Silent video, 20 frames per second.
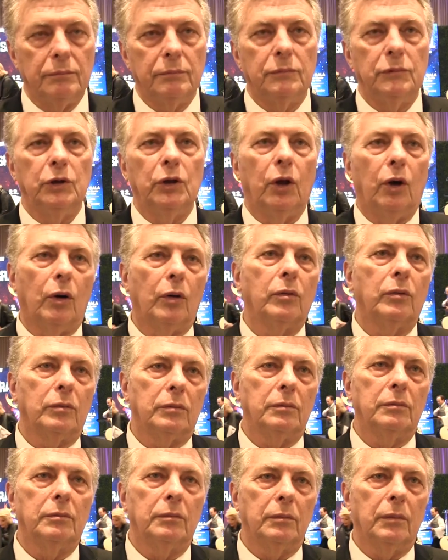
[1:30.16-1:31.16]
you know,
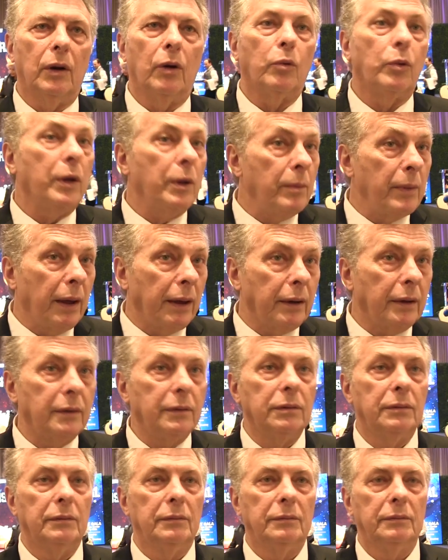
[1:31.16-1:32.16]
a remake,
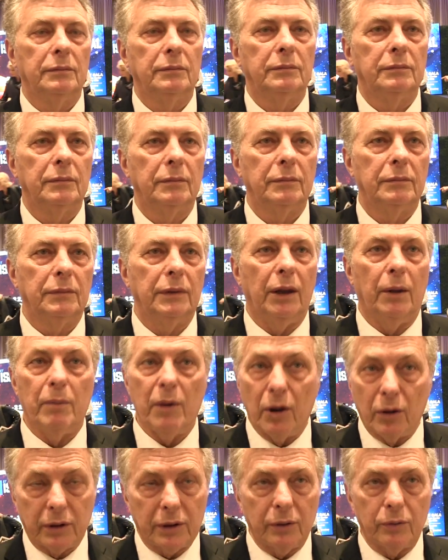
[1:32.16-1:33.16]
an
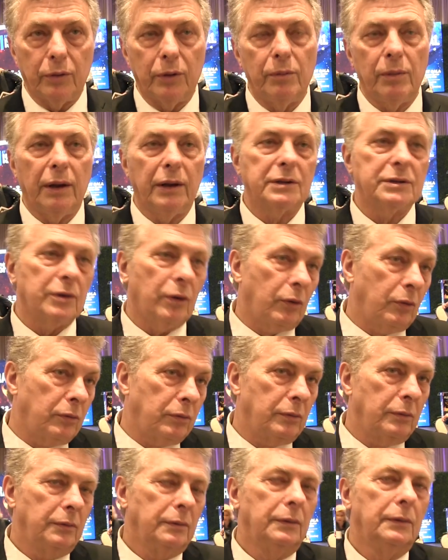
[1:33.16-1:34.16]
American remake. So,
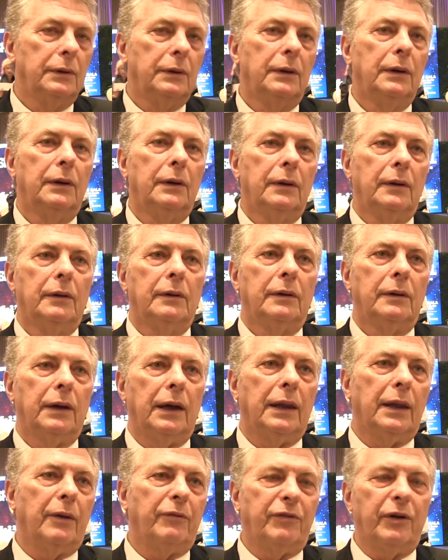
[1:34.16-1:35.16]

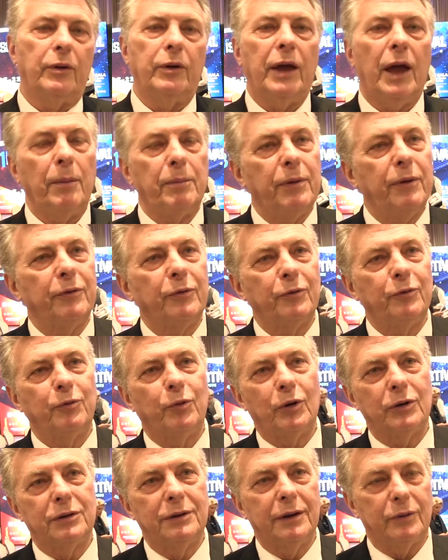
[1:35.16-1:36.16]
and I'm very happy with
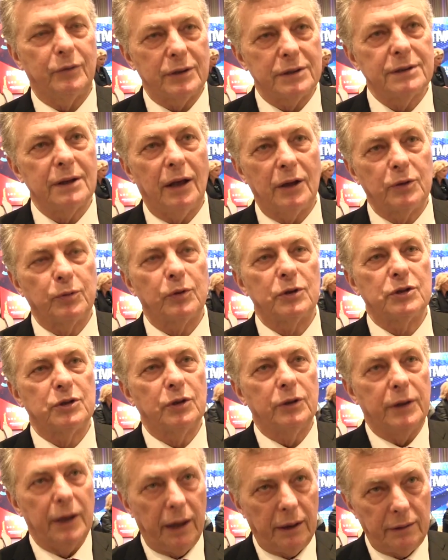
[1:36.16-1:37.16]
what the result was
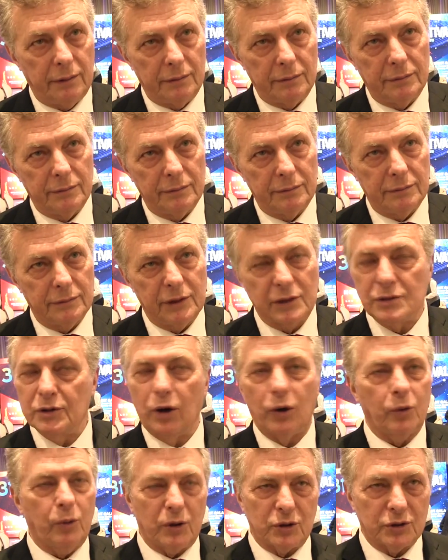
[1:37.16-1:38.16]
today. There's no
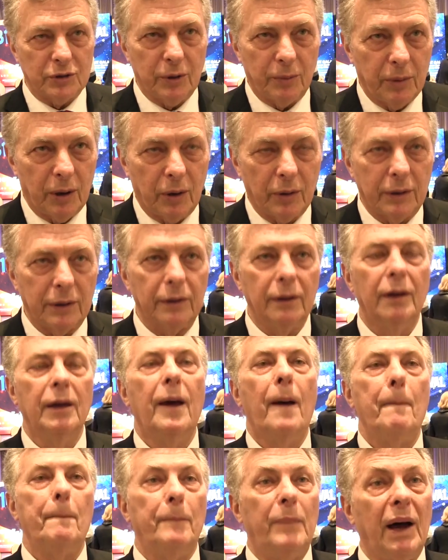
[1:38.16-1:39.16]
question about it.
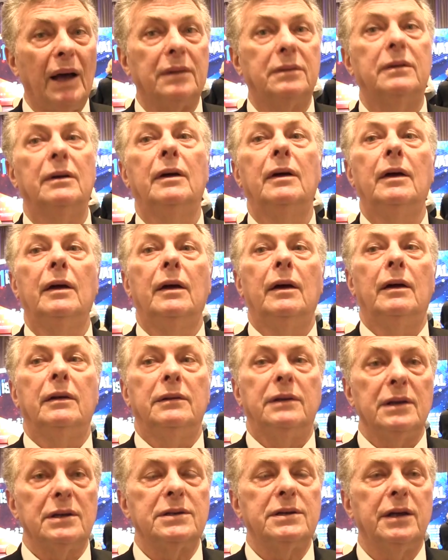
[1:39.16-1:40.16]
But
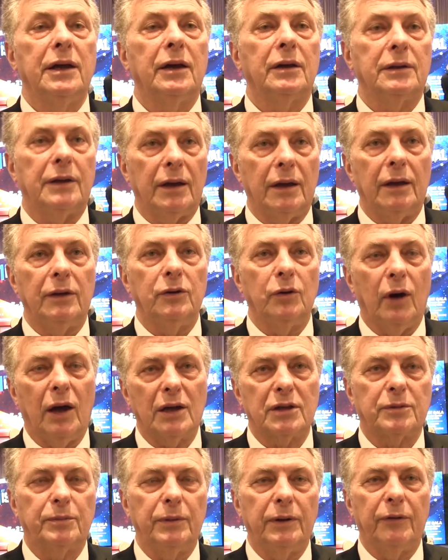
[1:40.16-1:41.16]
this year, you
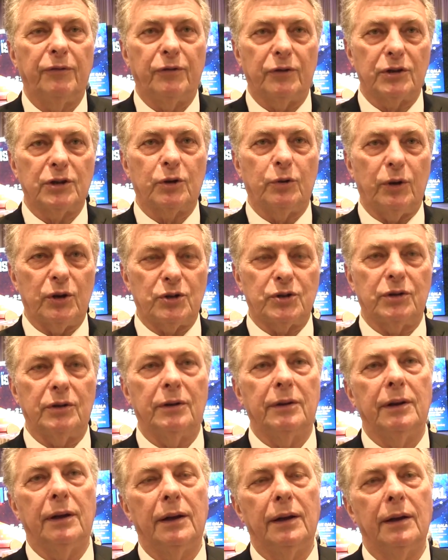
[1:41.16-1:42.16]
asked me the first
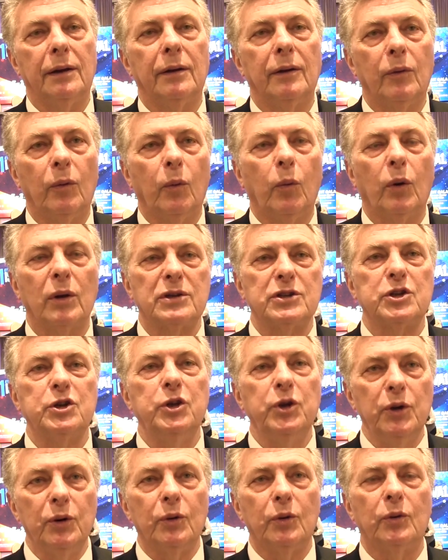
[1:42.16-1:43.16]
question, what's
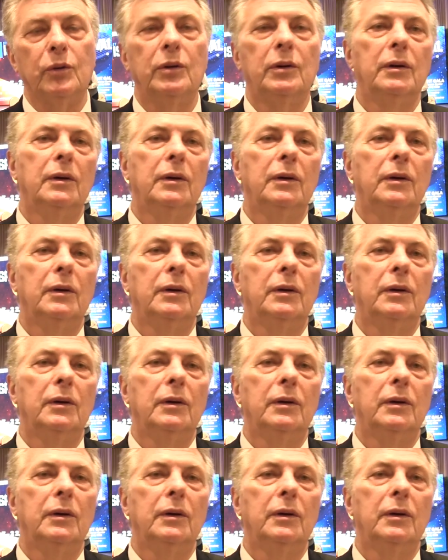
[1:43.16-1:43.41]
new?